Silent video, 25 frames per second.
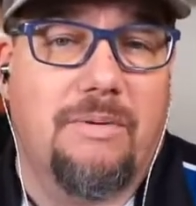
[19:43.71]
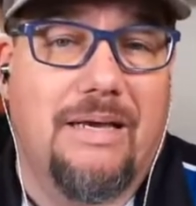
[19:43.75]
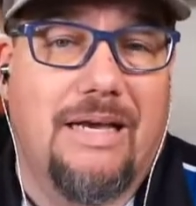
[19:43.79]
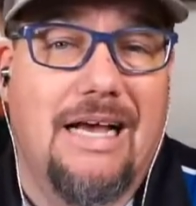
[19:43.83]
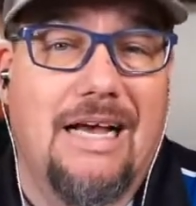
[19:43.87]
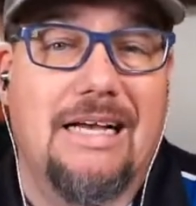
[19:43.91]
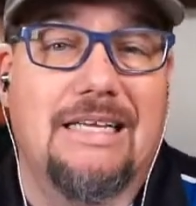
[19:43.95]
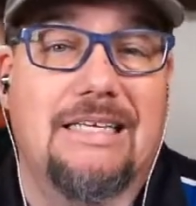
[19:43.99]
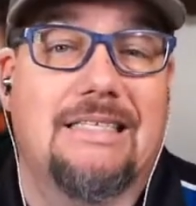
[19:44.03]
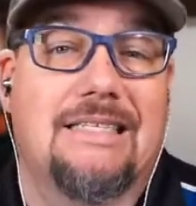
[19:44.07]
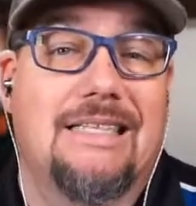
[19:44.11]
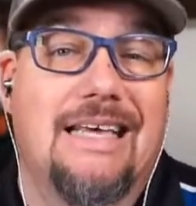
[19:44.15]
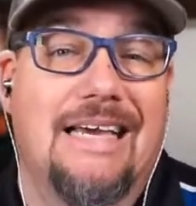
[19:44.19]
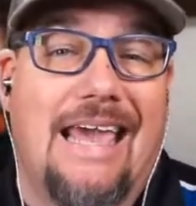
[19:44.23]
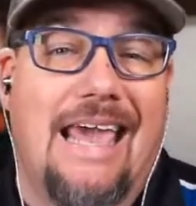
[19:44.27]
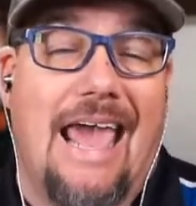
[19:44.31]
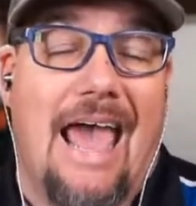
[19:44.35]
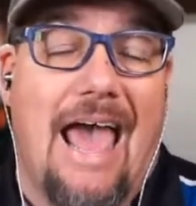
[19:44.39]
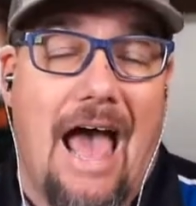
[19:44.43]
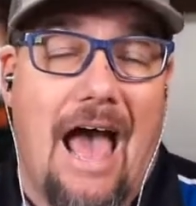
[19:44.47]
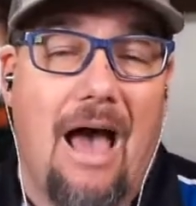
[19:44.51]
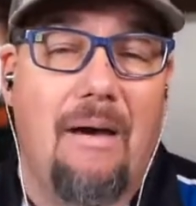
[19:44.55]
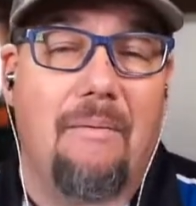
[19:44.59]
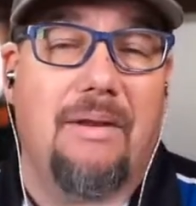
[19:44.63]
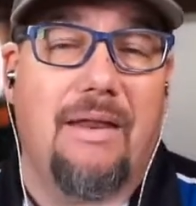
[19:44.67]
And because the
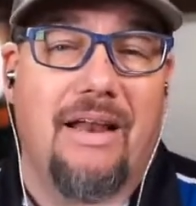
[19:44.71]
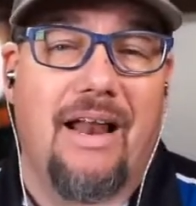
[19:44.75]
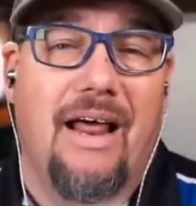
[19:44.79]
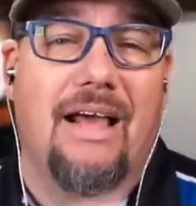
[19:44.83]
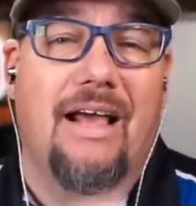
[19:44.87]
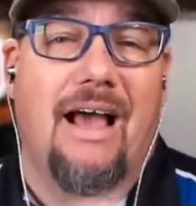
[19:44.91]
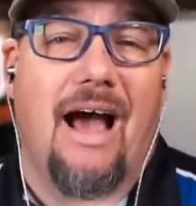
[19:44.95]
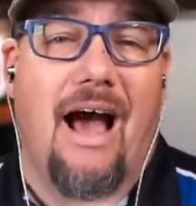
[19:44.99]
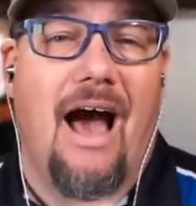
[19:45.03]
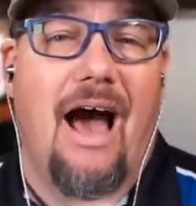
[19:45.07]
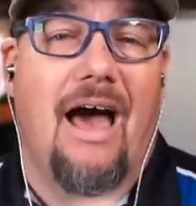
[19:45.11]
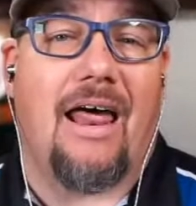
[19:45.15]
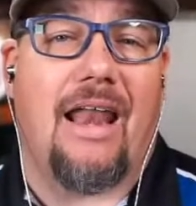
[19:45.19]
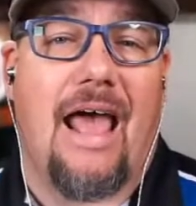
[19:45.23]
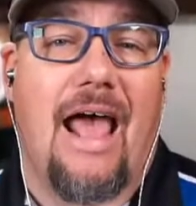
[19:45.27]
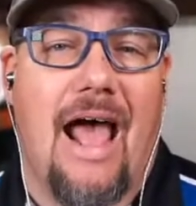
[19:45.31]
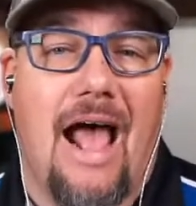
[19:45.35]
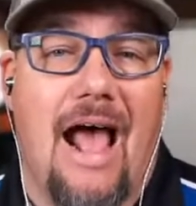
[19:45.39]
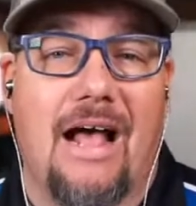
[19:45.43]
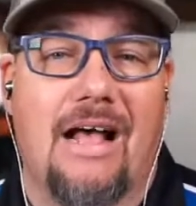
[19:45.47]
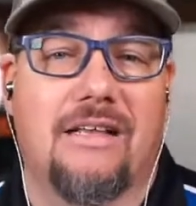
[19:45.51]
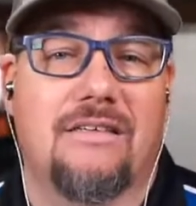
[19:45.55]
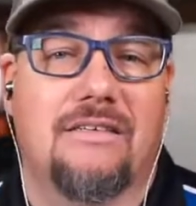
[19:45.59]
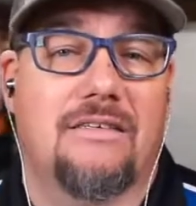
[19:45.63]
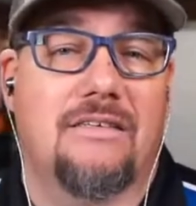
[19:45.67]
cabinet I got
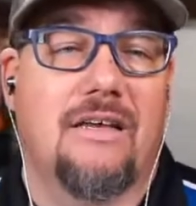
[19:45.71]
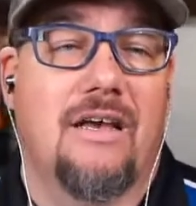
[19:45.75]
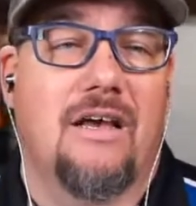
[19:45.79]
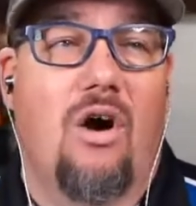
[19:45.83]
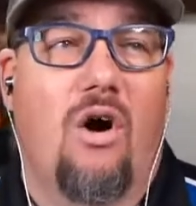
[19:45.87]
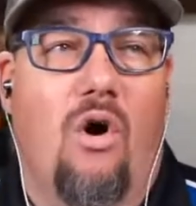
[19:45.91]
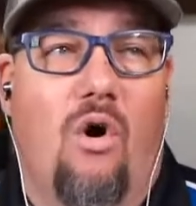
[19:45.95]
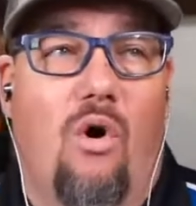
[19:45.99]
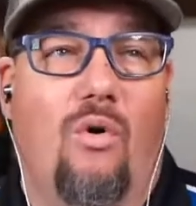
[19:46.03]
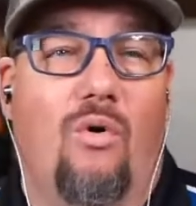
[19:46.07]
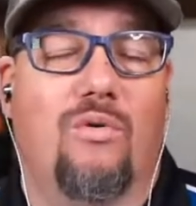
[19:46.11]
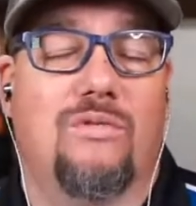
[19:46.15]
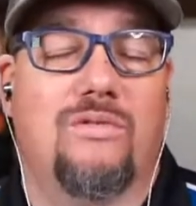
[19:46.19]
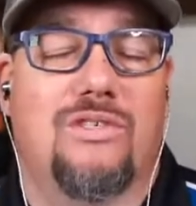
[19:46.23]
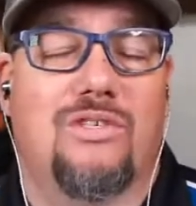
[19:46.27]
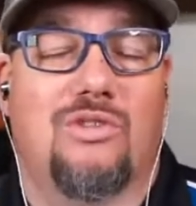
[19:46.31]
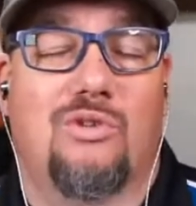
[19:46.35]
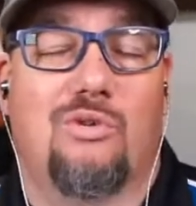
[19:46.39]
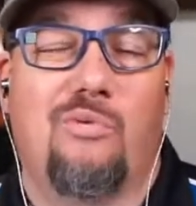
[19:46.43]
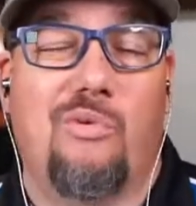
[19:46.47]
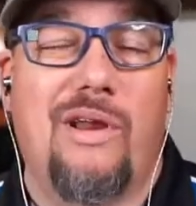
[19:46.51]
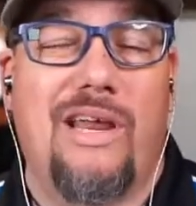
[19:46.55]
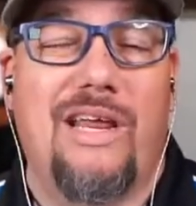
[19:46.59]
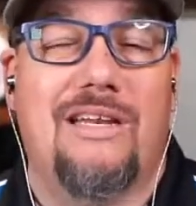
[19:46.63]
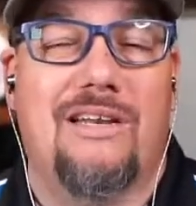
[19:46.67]
holds
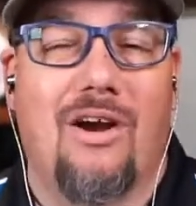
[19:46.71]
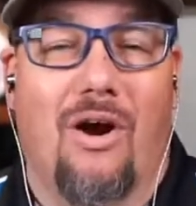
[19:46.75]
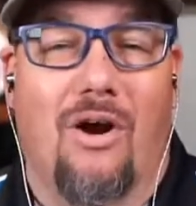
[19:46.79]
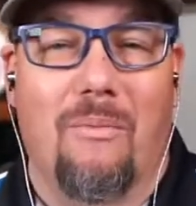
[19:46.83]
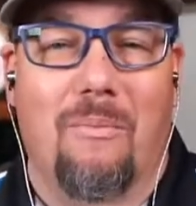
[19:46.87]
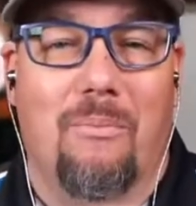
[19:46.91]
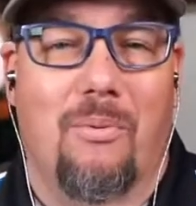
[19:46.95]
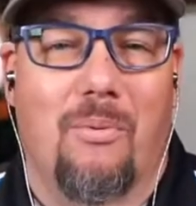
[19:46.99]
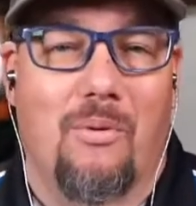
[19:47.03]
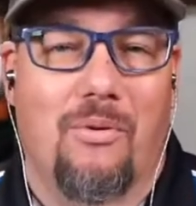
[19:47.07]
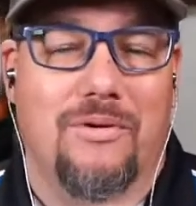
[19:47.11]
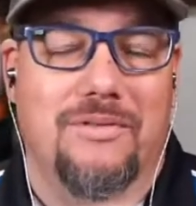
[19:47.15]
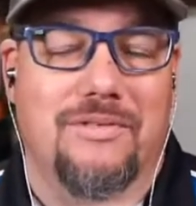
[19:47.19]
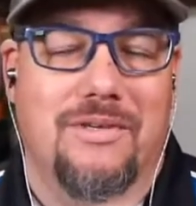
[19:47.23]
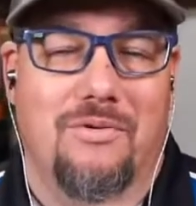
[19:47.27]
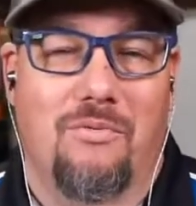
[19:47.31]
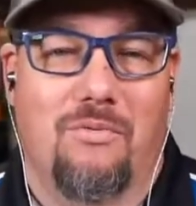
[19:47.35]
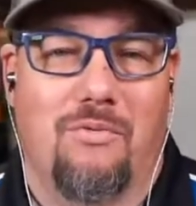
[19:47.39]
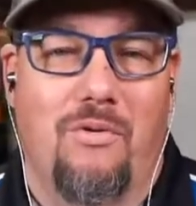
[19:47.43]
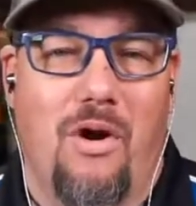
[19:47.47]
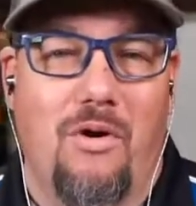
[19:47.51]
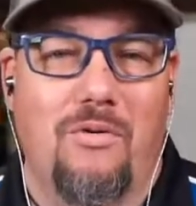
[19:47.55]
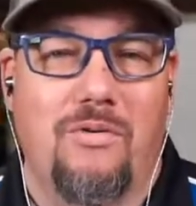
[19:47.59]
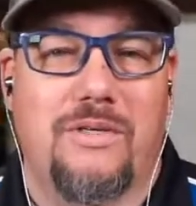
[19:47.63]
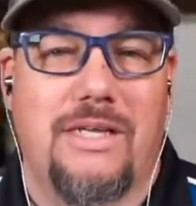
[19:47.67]
3 dart boards
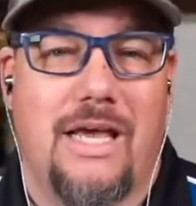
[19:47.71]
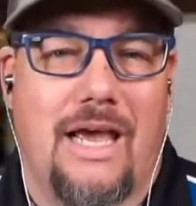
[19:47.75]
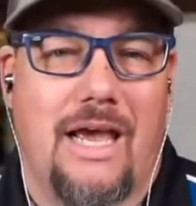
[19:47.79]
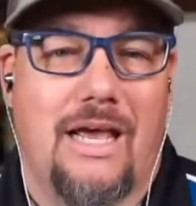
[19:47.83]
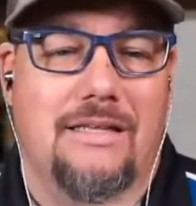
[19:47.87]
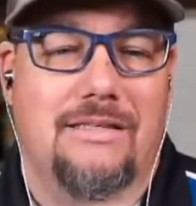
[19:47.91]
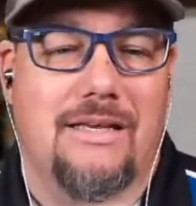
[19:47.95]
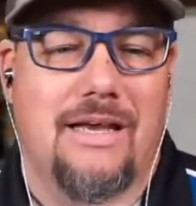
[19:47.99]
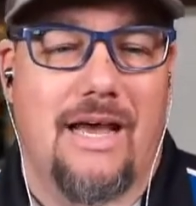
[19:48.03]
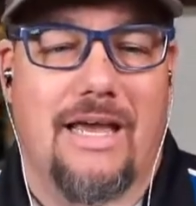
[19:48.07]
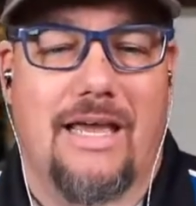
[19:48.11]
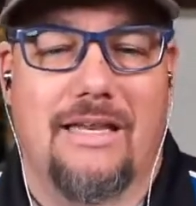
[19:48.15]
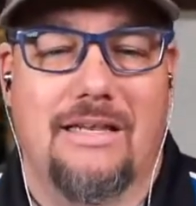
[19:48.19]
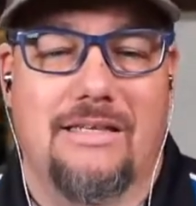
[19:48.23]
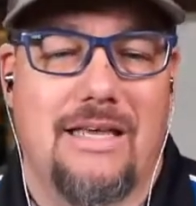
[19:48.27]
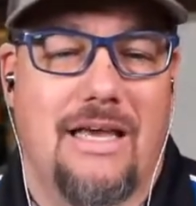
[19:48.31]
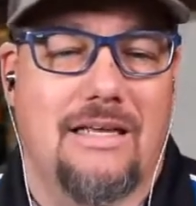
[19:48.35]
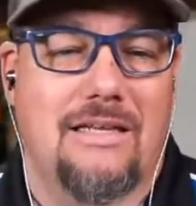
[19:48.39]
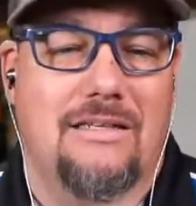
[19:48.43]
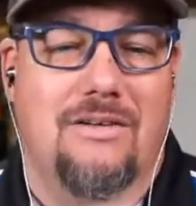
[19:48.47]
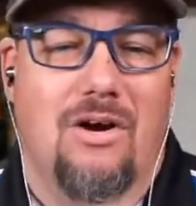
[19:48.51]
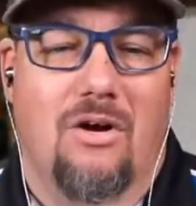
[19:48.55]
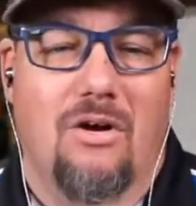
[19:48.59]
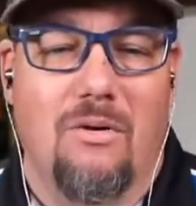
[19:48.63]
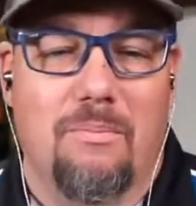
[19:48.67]
and rotates, I can
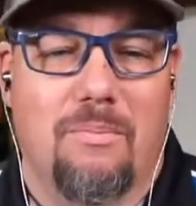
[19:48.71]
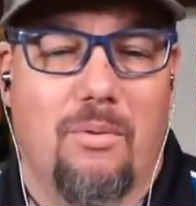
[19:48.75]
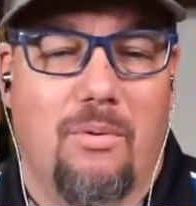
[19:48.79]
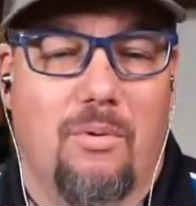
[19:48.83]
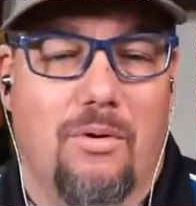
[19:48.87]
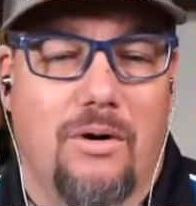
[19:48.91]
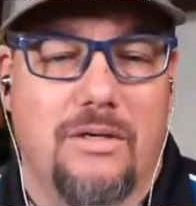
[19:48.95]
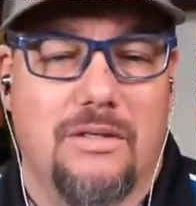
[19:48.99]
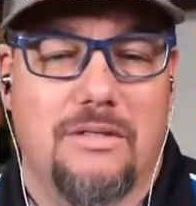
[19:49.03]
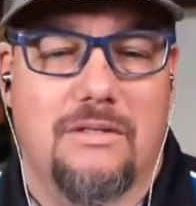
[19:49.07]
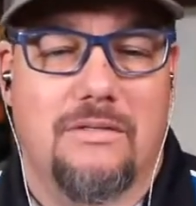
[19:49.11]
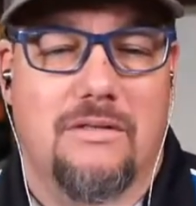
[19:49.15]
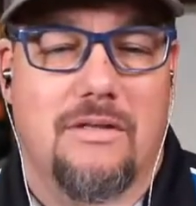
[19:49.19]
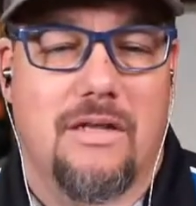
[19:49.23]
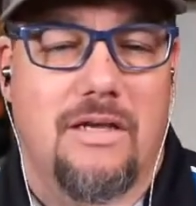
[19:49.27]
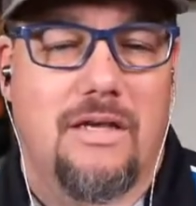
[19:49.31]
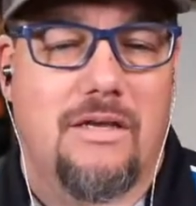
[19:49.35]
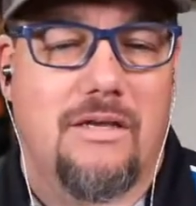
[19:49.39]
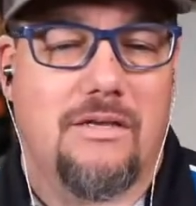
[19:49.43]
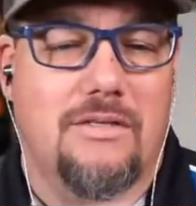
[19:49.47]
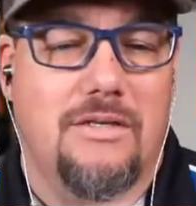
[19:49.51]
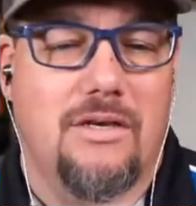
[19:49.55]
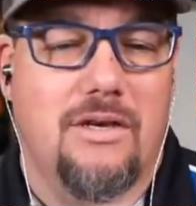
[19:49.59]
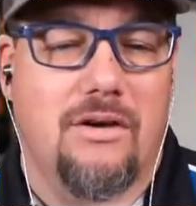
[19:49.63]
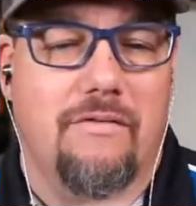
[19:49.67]
take dart boards
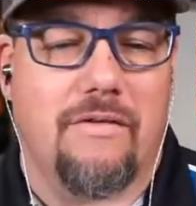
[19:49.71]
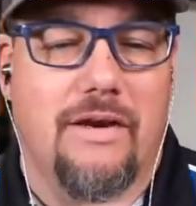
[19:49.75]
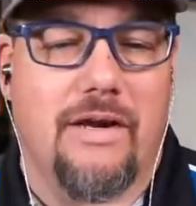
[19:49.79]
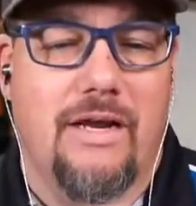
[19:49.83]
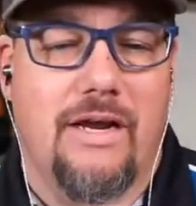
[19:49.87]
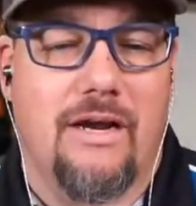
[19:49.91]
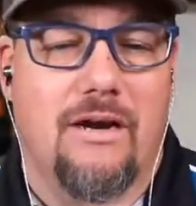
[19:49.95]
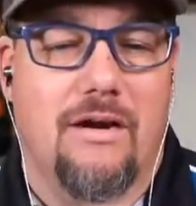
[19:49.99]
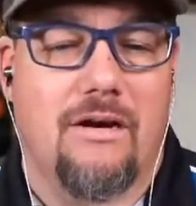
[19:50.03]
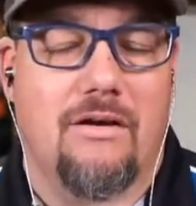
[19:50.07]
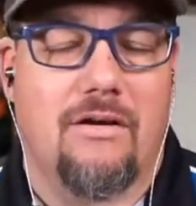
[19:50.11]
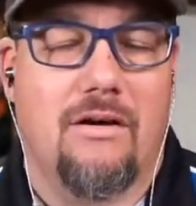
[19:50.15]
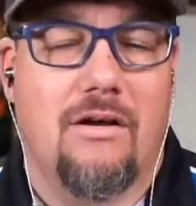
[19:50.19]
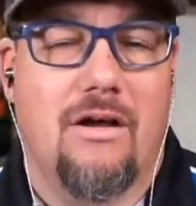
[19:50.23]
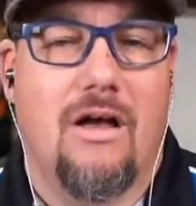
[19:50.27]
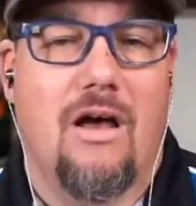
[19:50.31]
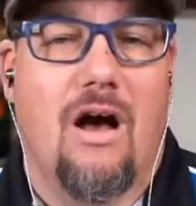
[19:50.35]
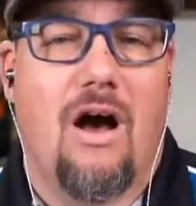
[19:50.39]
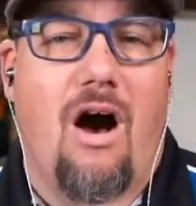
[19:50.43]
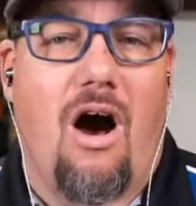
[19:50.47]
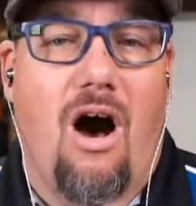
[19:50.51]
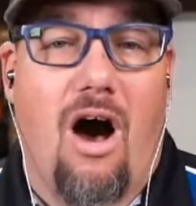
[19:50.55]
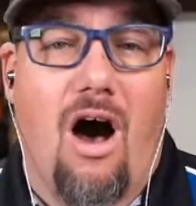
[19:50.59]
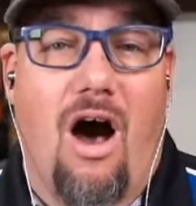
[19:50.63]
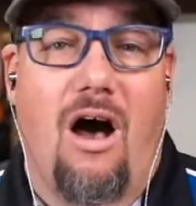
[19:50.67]
like you see over here
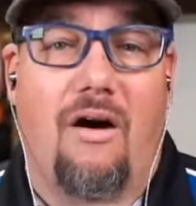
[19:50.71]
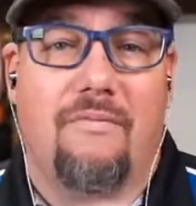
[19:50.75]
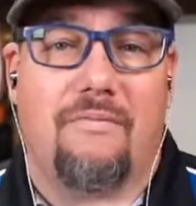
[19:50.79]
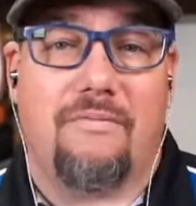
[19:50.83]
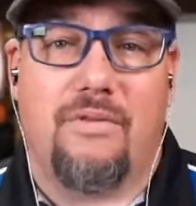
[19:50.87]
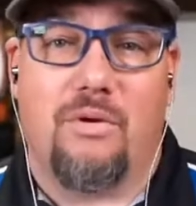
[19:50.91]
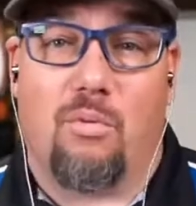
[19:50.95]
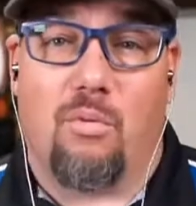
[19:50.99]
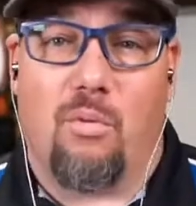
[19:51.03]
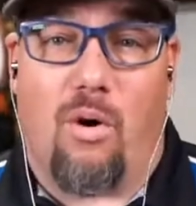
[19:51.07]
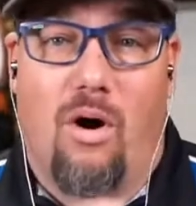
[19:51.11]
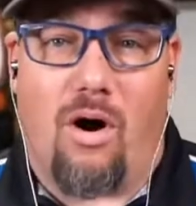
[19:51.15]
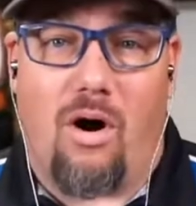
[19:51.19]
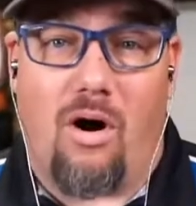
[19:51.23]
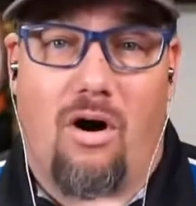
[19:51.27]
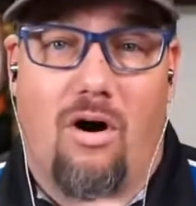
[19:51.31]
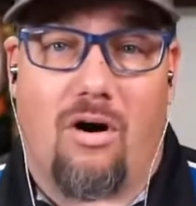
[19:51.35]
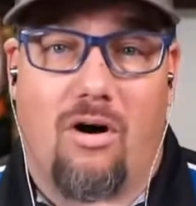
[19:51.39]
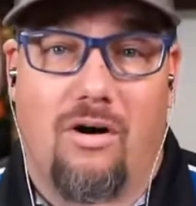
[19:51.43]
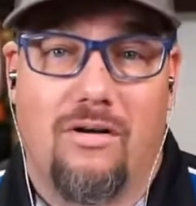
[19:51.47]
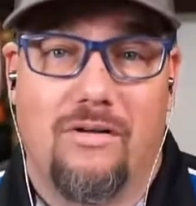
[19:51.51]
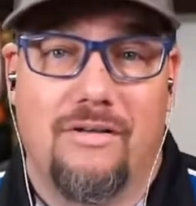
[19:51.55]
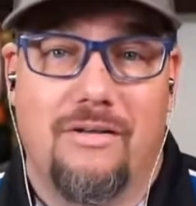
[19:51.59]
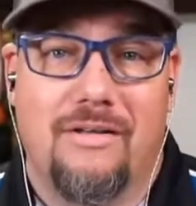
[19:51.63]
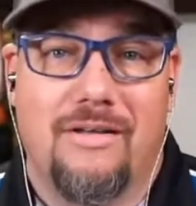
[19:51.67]
off the
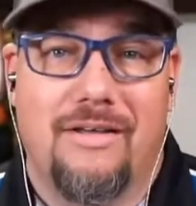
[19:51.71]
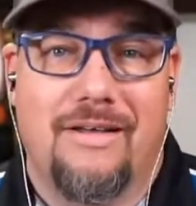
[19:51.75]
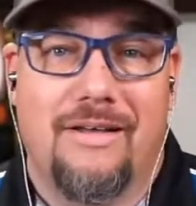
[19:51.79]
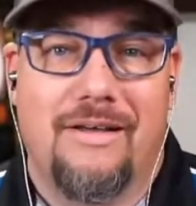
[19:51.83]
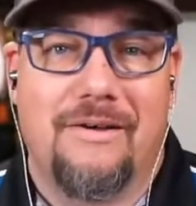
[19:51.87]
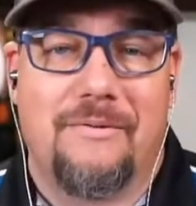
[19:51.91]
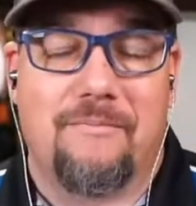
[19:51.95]
wall,